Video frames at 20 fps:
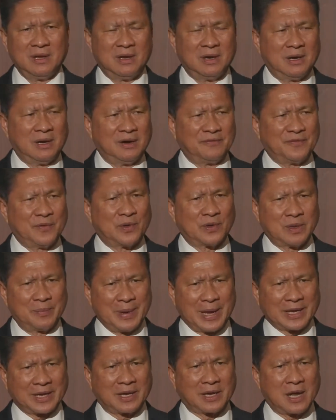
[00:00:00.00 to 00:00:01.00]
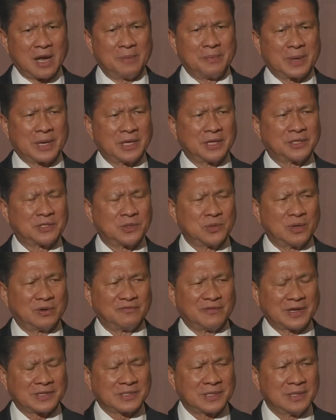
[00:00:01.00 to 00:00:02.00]
uh, for the American company to
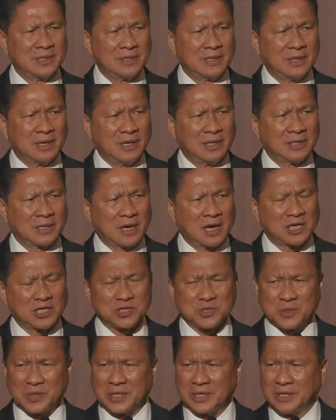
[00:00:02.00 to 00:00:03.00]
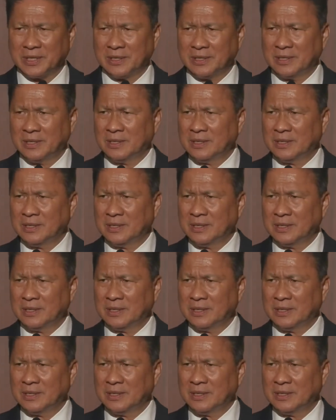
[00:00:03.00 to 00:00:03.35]
invest in the country.